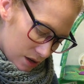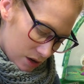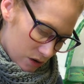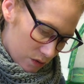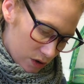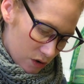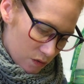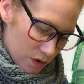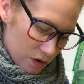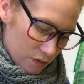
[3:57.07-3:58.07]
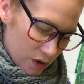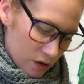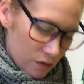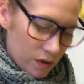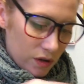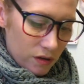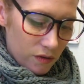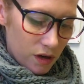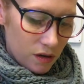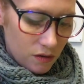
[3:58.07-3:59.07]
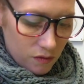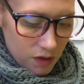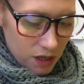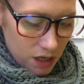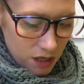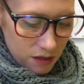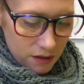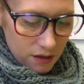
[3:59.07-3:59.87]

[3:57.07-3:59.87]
Here I go. Here I go. Go again.